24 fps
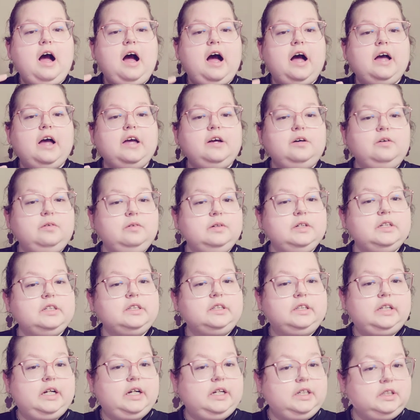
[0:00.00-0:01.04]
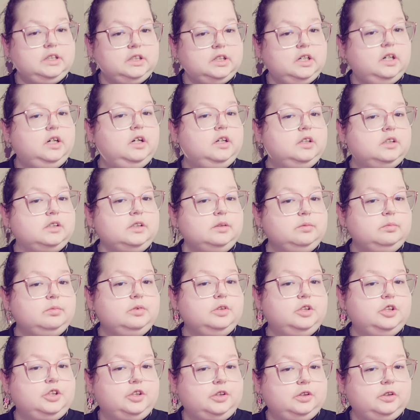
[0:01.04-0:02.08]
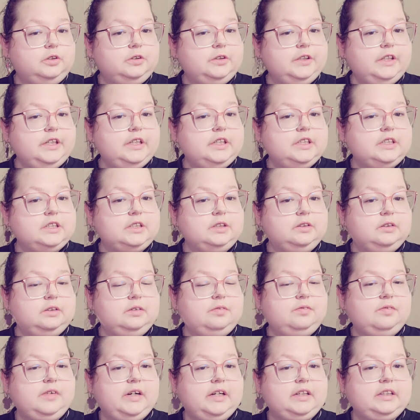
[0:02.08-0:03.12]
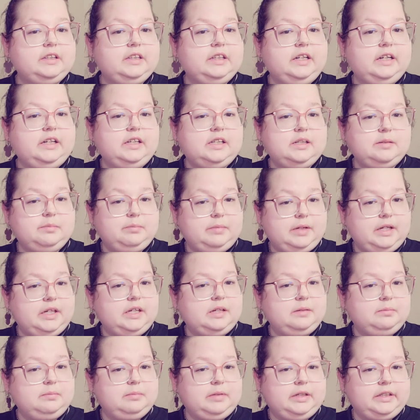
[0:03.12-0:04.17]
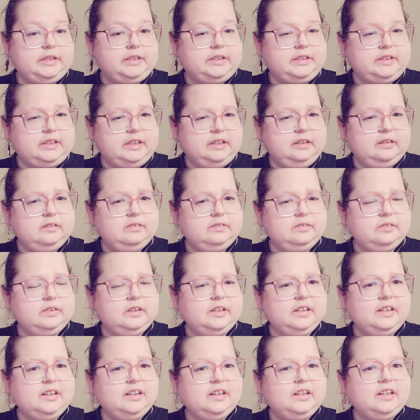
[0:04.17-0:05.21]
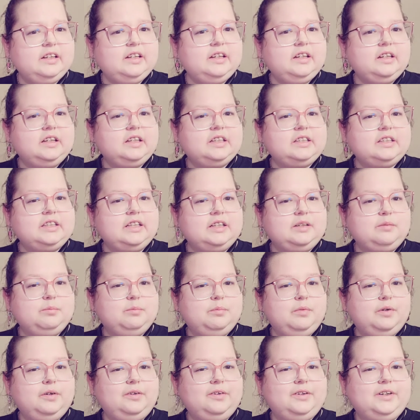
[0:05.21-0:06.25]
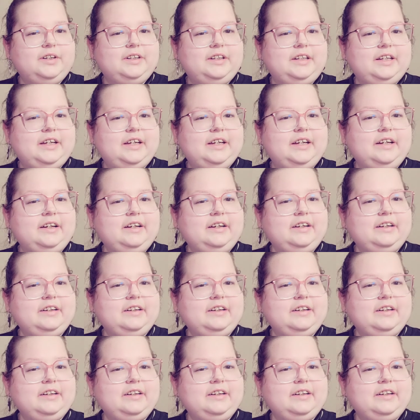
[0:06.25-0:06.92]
I always liked custom jewelry, so the fact that I can make it myself is like more like,